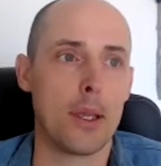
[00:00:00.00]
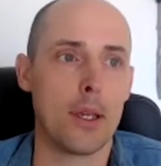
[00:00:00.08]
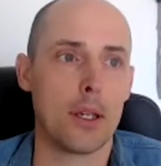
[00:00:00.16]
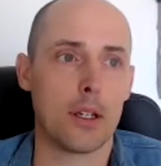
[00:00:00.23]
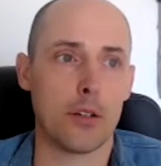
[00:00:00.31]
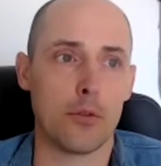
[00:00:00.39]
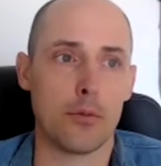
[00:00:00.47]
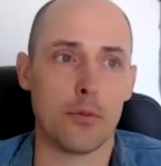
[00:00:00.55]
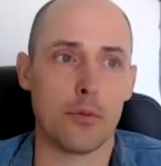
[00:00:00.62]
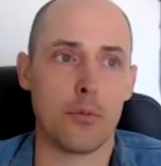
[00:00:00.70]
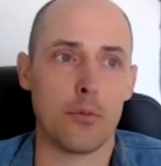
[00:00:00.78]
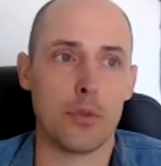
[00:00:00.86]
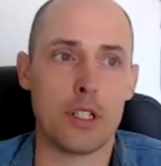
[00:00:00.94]
kind
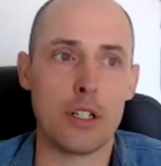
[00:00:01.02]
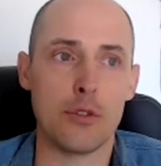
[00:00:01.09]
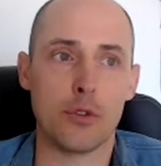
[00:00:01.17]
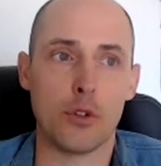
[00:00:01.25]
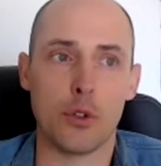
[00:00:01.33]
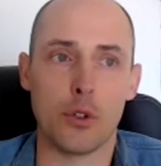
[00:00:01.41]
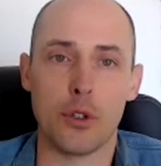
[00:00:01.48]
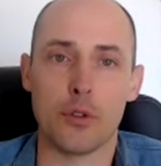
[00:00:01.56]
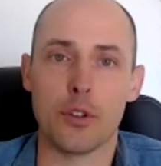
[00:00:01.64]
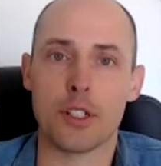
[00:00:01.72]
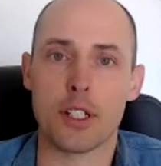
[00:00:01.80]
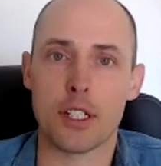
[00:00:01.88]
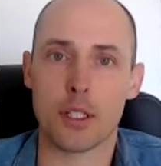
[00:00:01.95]
of default
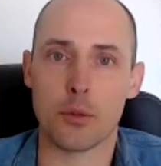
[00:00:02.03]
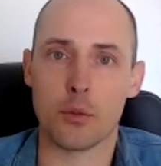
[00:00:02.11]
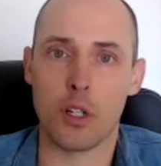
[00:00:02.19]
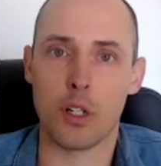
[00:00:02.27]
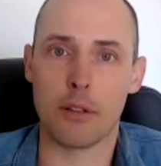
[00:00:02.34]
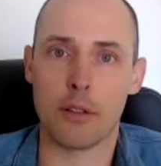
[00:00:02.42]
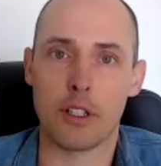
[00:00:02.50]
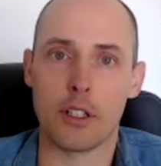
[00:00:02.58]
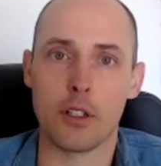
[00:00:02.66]
nervous system wiring,